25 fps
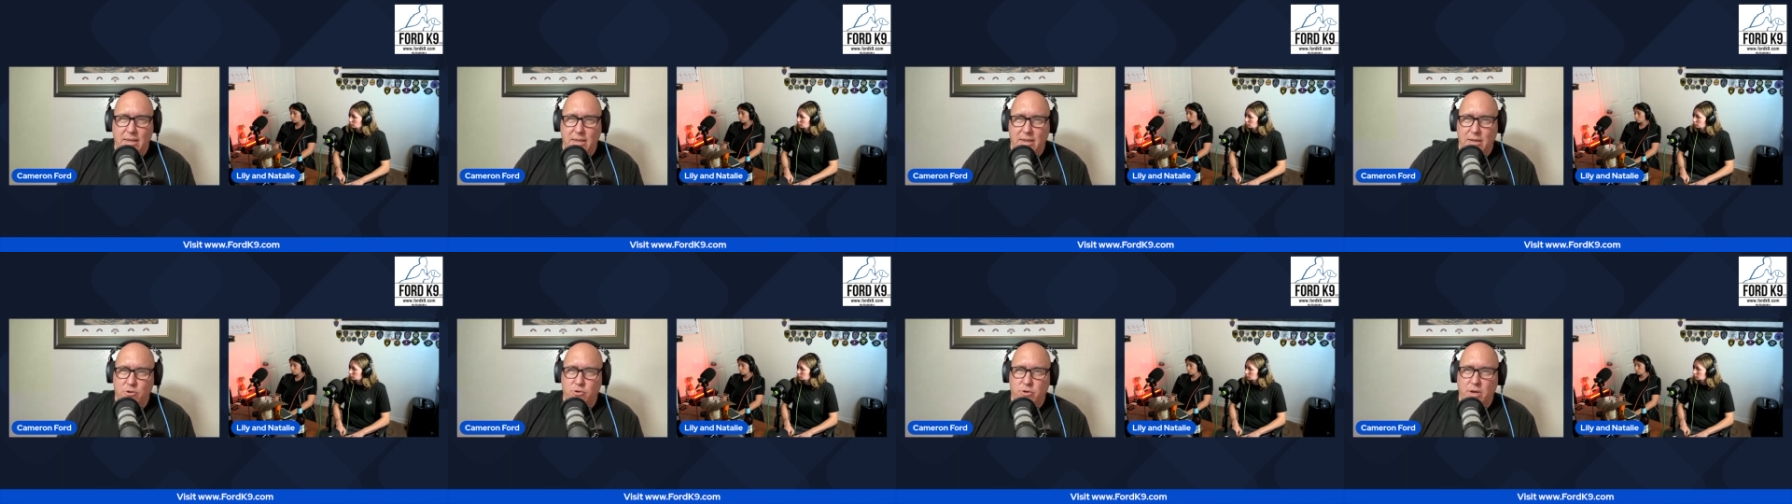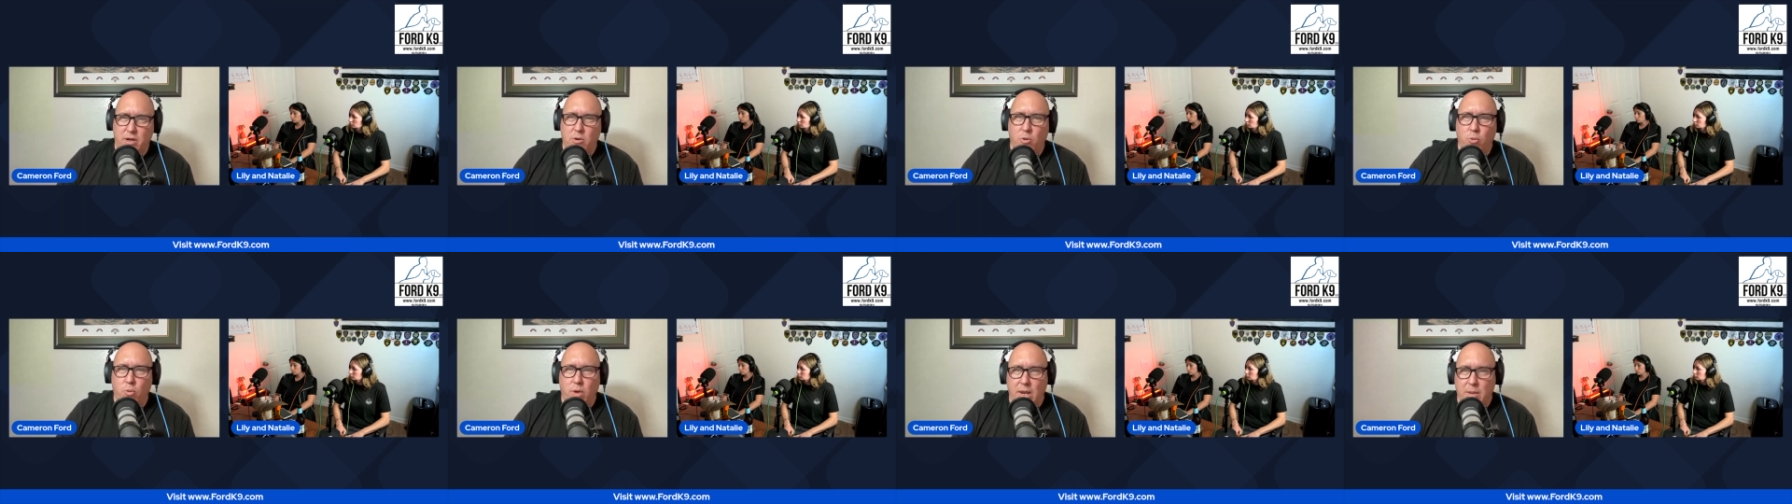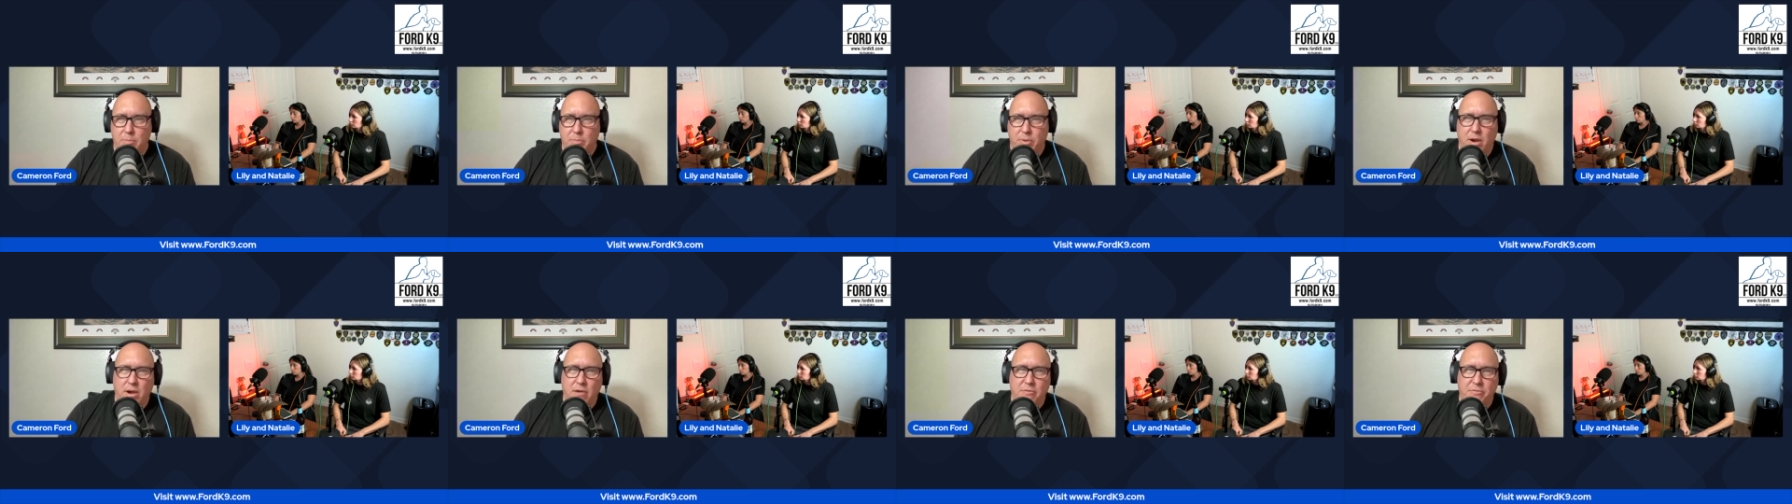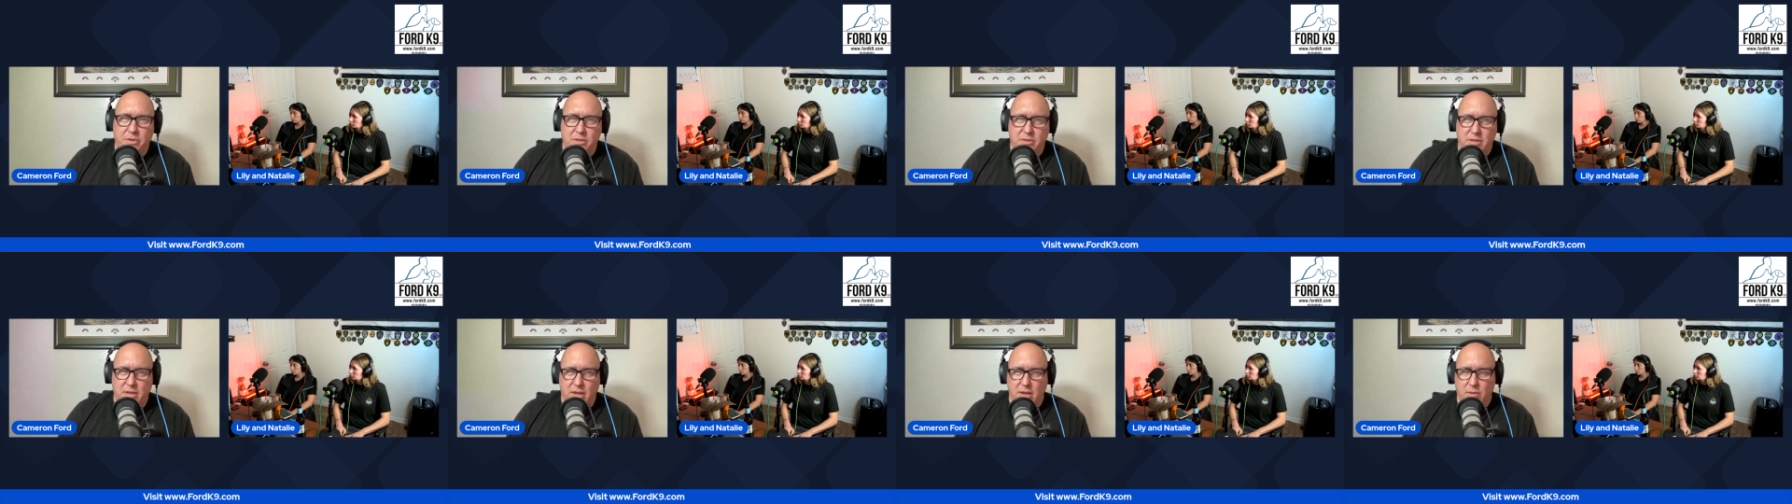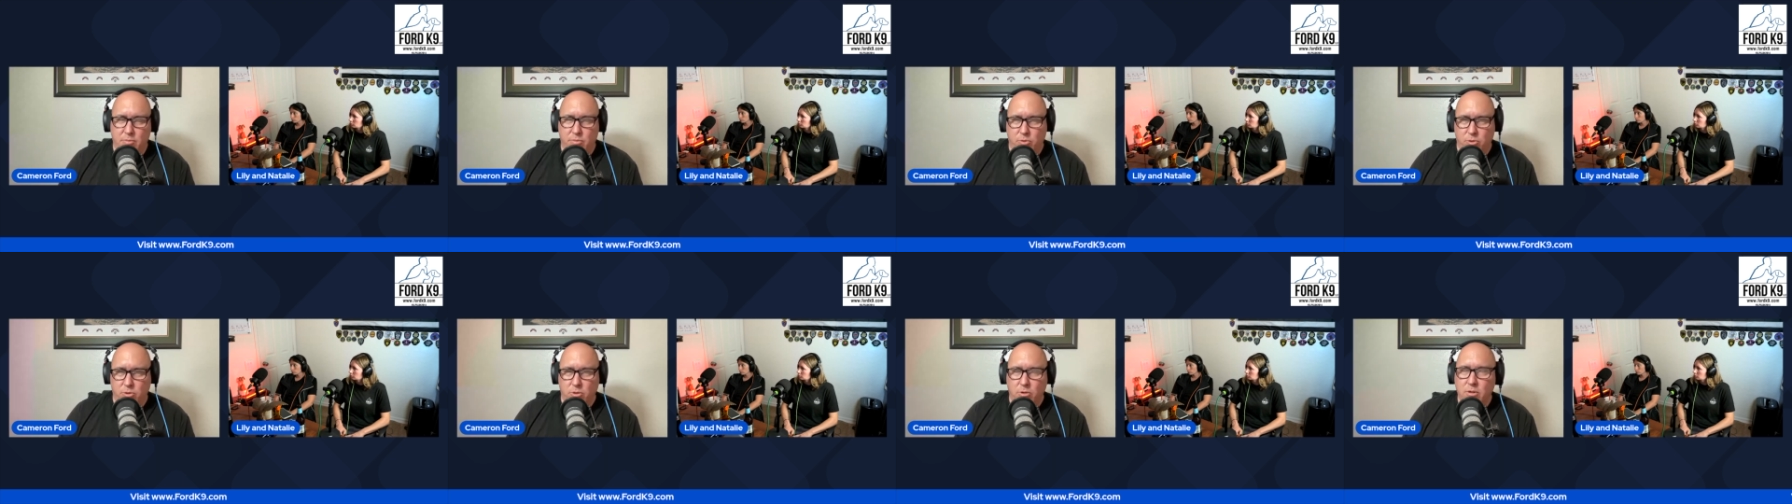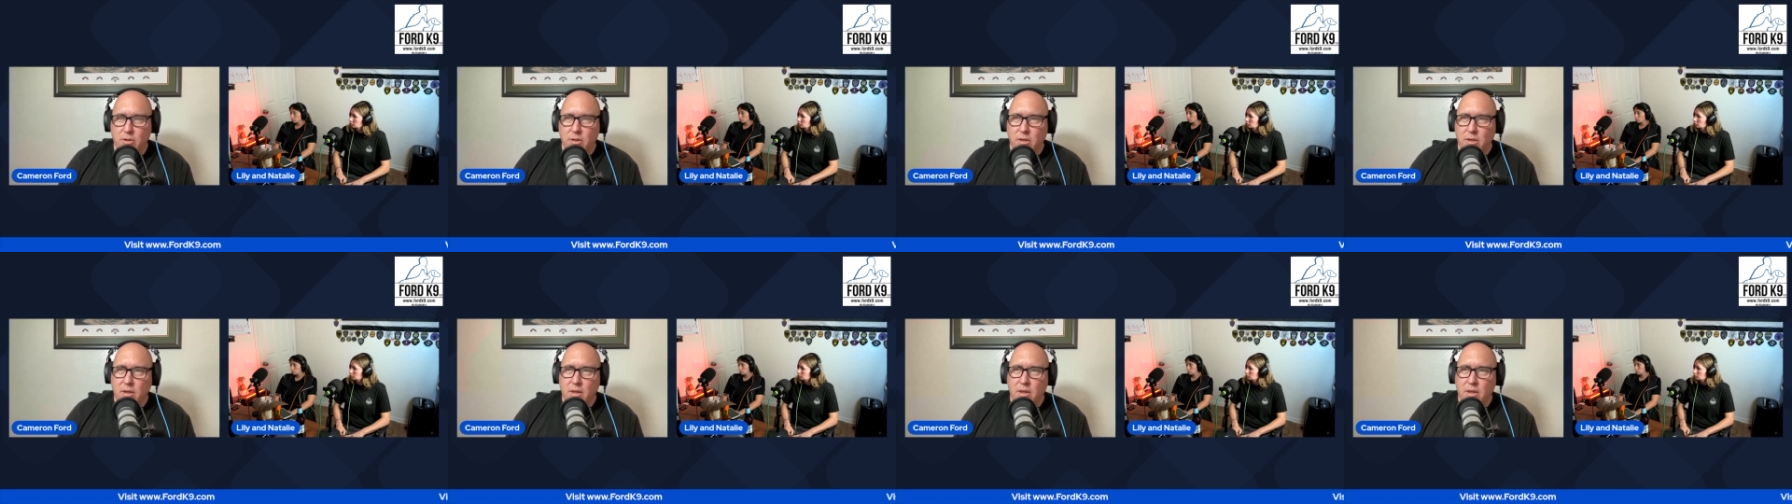and try to wipe off the table,